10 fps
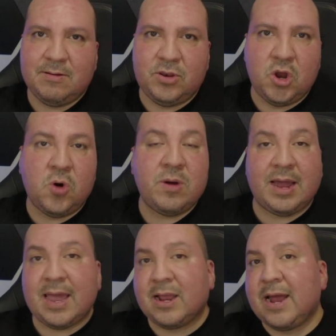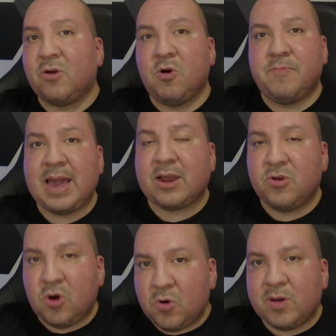knowing, again, kind of going back,
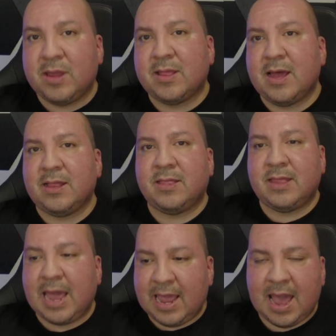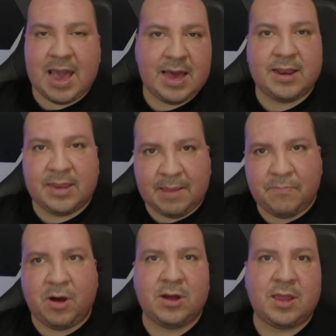knowing that they had deep
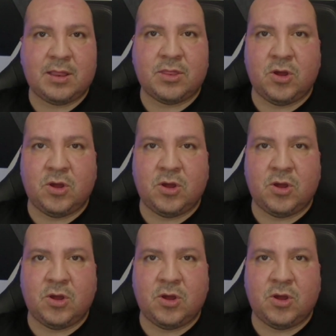pockets,